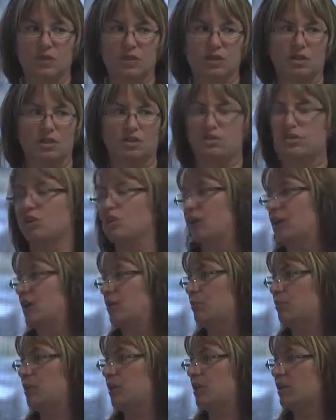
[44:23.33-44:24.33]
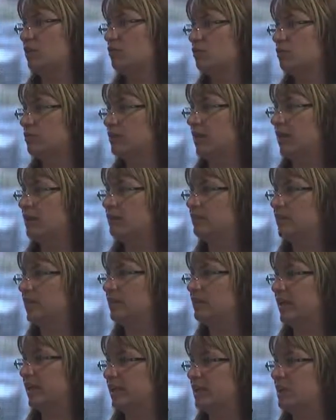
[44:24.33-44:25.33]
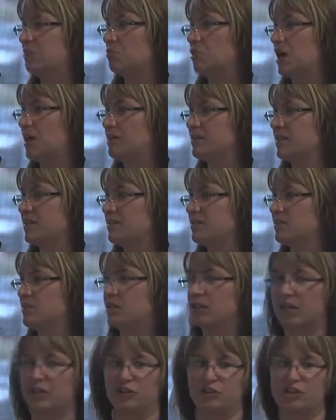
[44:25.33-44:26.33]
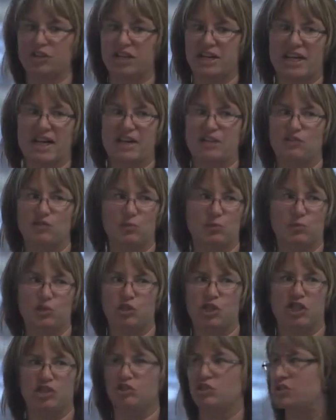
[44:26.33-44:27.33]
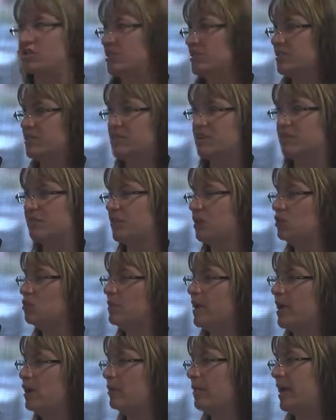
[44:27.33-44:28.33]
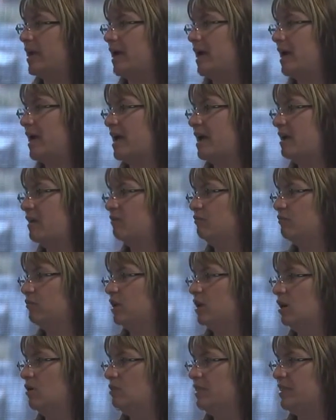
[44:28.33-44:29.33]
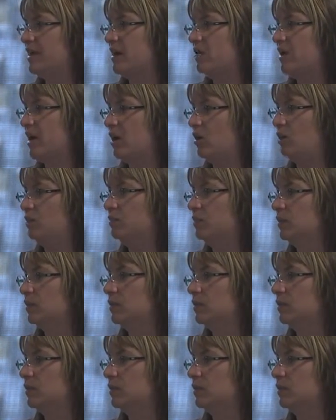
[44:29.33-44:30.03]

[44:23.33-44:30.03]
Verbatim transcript: because they're going to help you get through that lending process. The lender's going to ask for projections and stuff that you may or may not have without help.